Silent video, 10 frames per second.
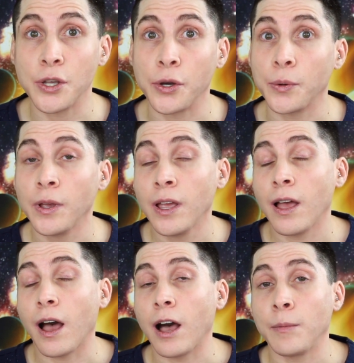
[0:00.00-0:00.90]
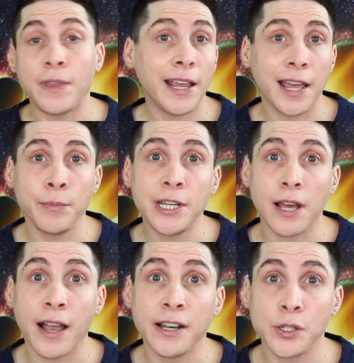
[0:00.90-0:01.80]
So they can be
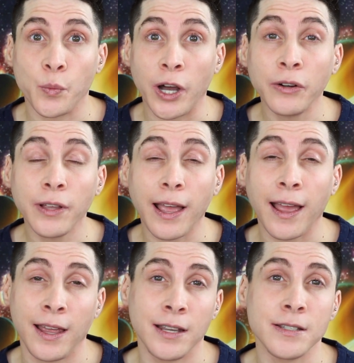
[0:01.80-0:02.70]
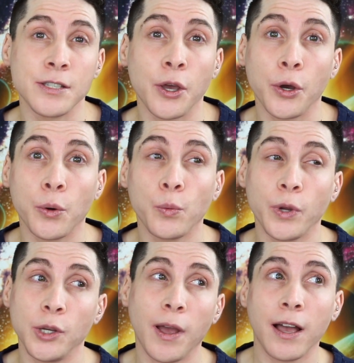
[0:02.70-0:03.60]
tied as well, and so
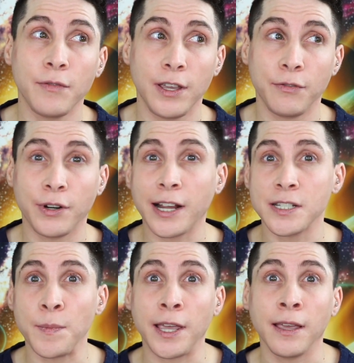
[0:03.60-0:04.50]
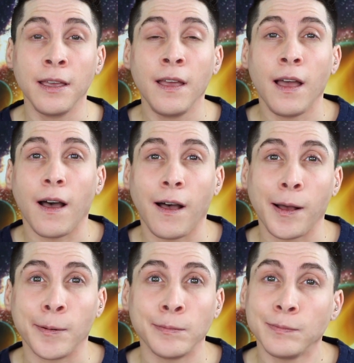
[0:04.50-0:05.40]
when you have a frenectomy,
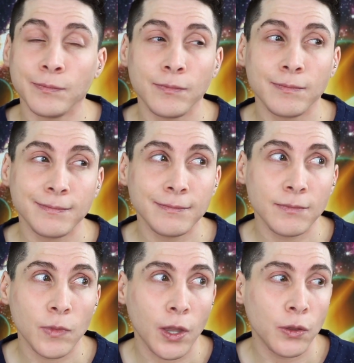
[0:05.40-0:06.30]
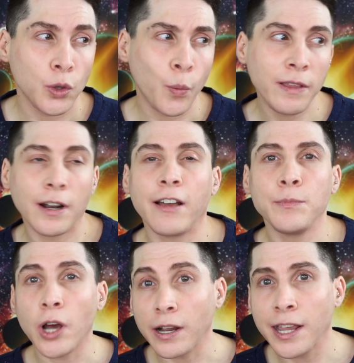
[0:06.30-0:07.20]
the way that
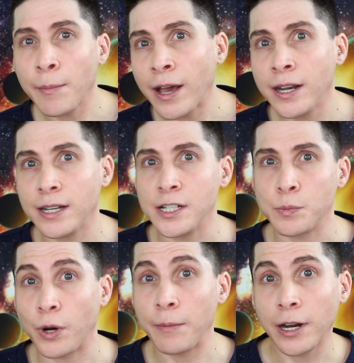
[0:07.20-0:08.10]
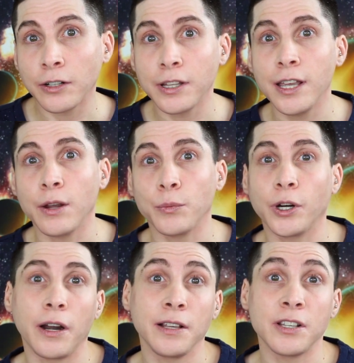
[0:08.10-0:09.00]
I'm talking about it is primarily
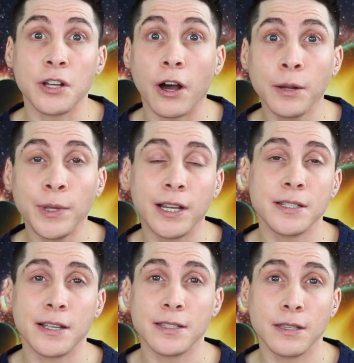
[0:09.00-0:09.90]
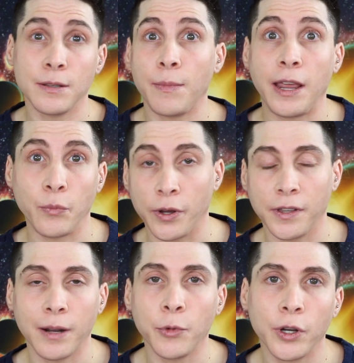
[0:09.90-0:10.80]
regarding the tongue, because that's the main
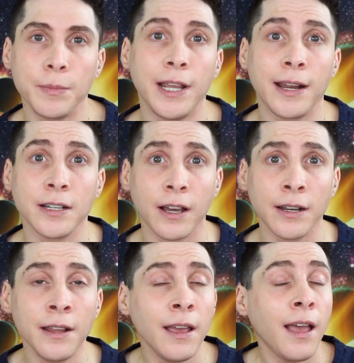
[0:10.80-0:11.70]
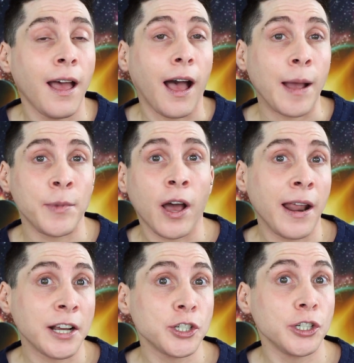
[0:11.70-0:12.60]
one that I'm going to be getting done. I'm
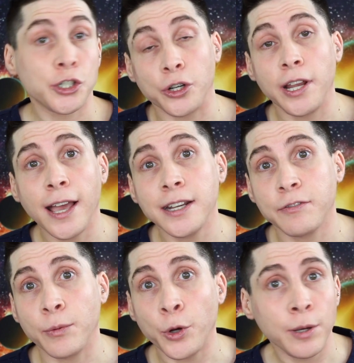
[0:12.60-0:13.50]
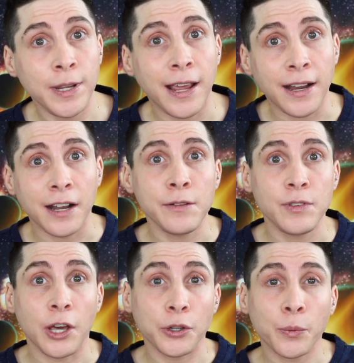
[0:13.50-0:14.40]
not actually sure yet if I'm going to be getting any
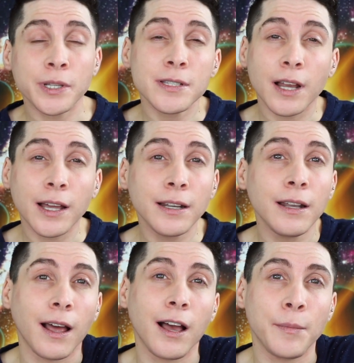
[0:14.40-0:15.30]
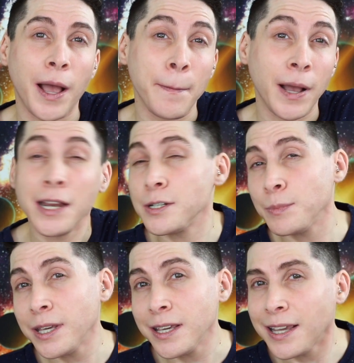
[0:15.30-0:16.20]
of the other ones done. I might
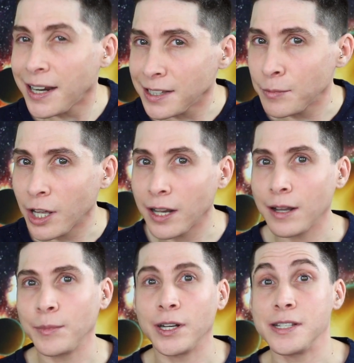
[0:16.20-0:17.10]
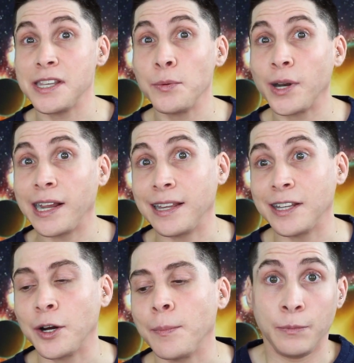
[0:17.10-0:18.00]
be getting them done. I'm going to see when I
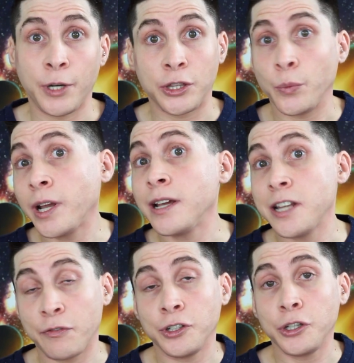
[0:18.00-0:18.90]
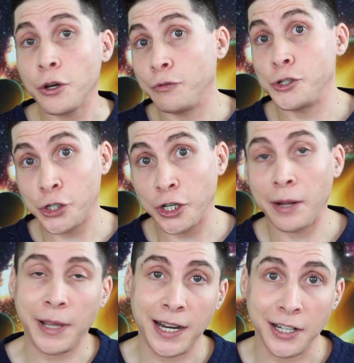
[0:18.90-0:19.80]
get there. But the one I definitely know for sure
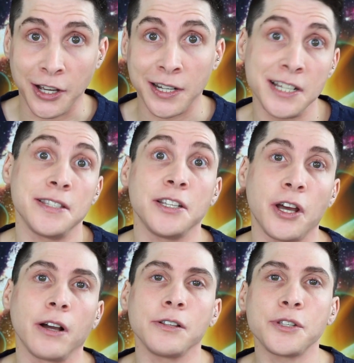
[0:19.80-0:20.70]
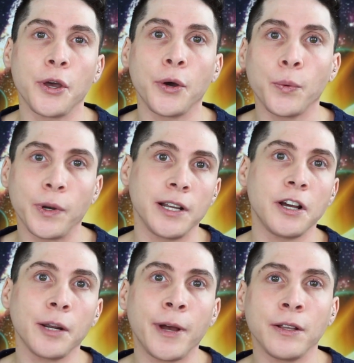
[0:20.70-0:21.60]
I'm getting done is the tongue. So when I
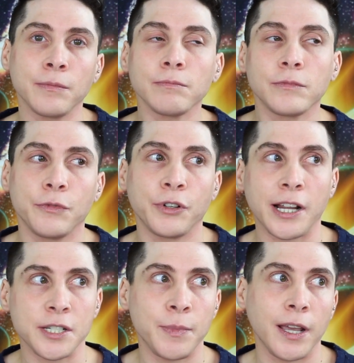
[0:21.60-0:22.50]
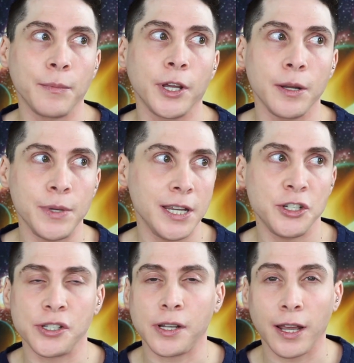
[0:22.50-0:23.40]
talk about frenectomy, I'm going to
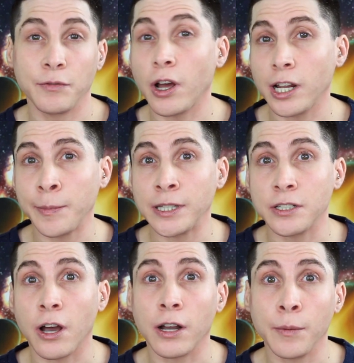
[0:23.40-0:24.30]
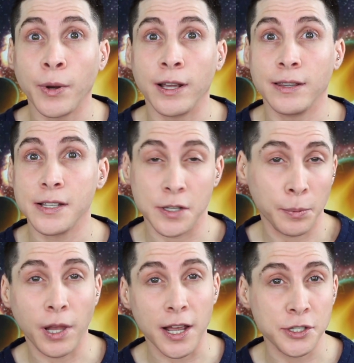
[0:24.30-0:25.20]
be just kind of talking about the tongue, but this
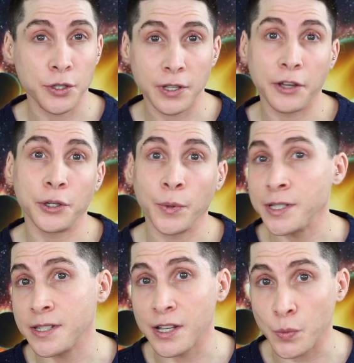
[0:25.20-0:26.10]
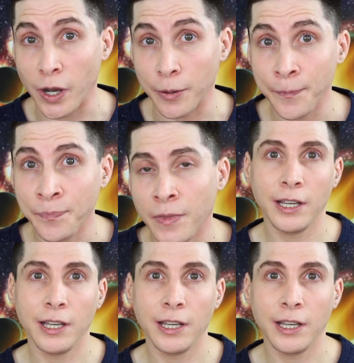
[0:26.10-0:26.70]
applies to the other ones as well.